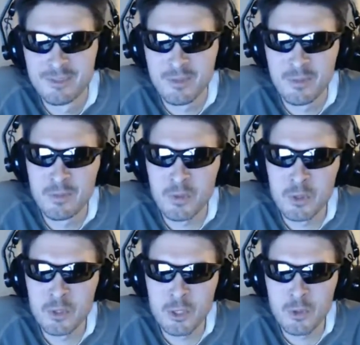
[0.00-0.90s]
for
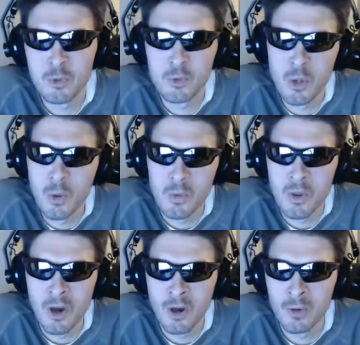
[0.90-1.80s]
those of you who don't
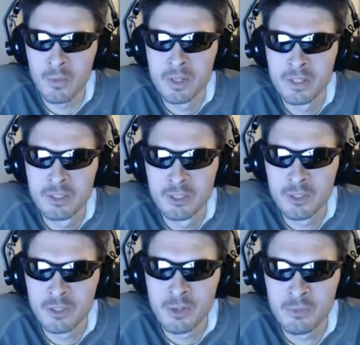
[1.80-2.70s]
know,
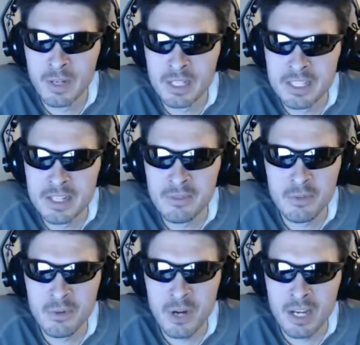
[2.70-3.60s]
you can find us every
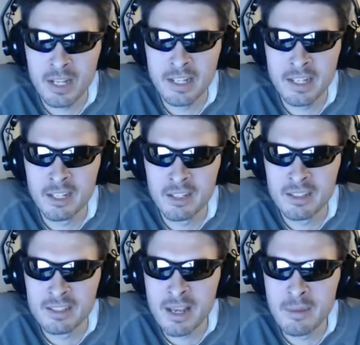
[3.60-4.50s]
Friday here
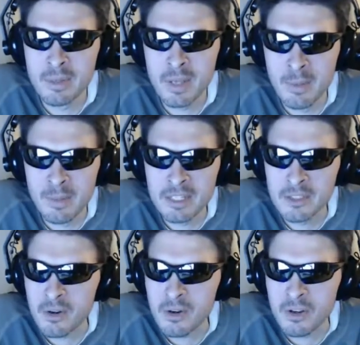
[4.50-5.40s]
at 10 p.m.
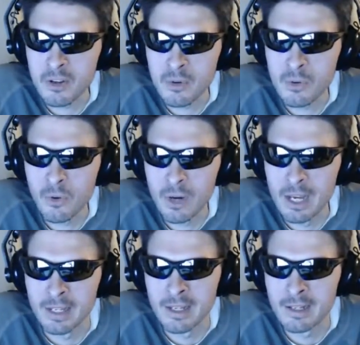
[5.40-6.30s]
Eastern in the Google
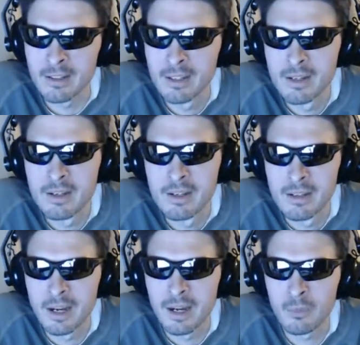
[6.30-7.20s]
Hangout.
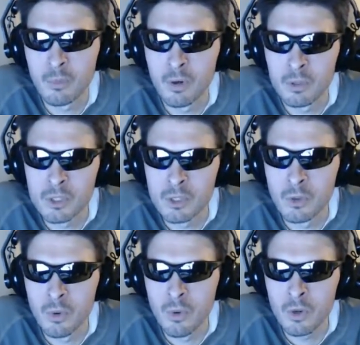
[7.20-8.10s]
We're
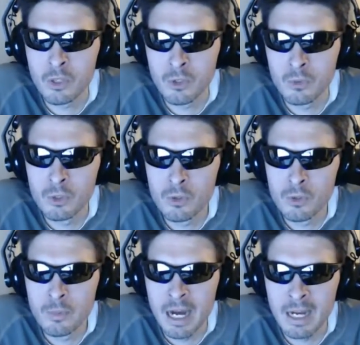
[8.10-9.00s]
also on
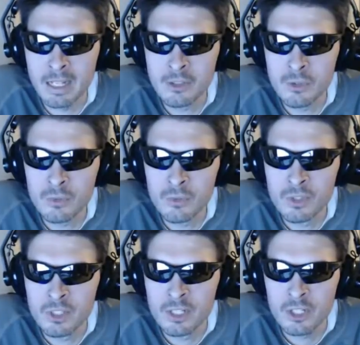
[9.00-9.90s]
YouTube, iTunes,
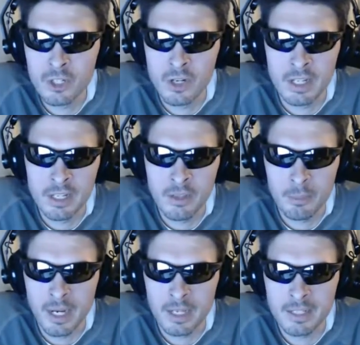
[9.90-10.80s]
Stitcher, and the other
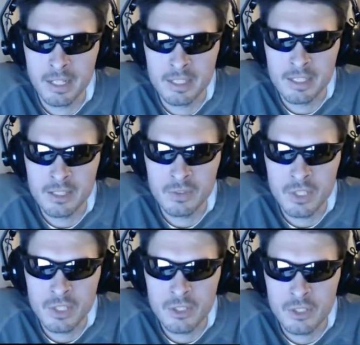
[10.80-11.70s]
podcast
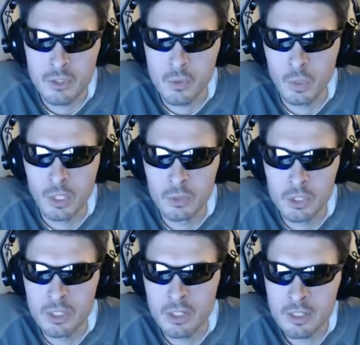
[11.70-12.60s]
services. Just do a little
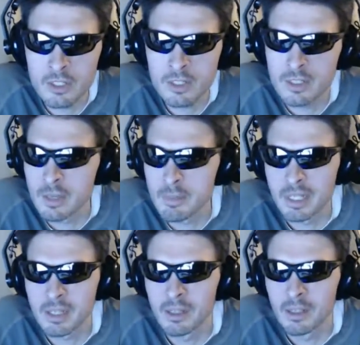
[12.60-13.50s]
search, type in
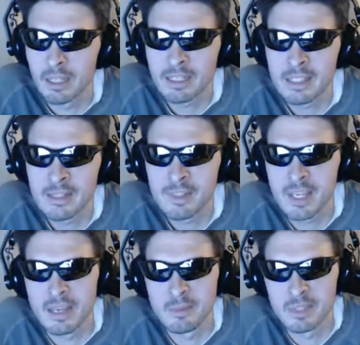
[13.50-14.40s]
Collective
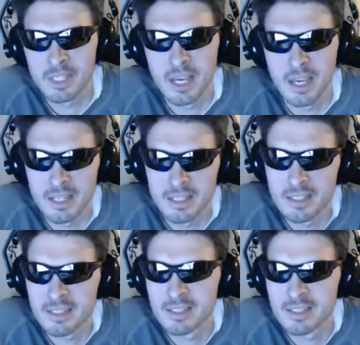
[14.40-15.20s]
Gamescast.